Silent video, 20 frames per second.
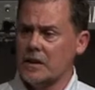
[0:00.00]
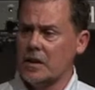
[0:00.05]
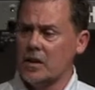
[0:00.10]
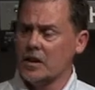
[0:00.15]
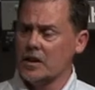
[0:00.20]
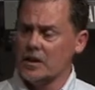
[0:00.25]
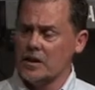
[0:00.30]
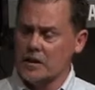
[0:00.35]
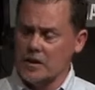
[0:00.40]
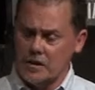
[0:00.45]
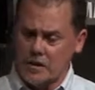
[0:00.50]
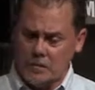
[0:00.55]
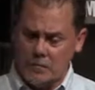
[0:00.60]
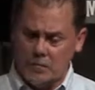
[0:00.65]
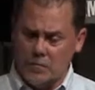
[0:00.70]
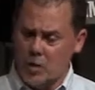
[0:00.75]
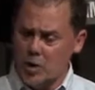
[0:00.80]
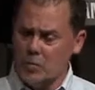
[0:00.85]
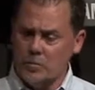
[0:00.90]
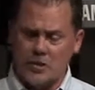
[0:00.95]
on a
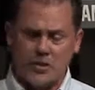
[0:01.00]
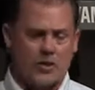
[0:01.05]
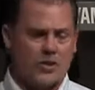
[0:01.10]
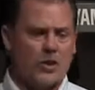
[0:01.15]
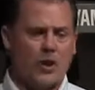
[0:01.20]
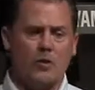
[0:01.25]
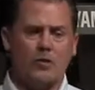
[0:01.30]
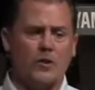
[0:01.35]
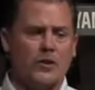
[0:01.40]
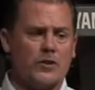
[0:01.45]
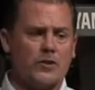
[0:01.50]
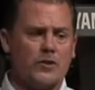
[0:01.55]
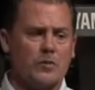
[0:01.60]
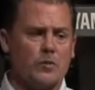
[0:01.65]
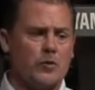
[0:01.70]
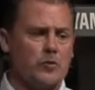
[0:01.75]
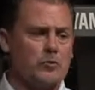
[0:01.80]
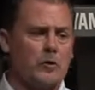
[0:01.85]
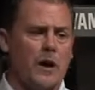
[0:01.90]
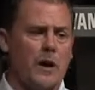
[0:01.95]
moment's notice
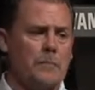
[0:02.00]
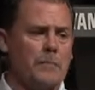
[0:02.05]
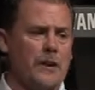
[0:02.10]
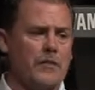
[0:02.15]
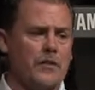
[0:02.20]
will drop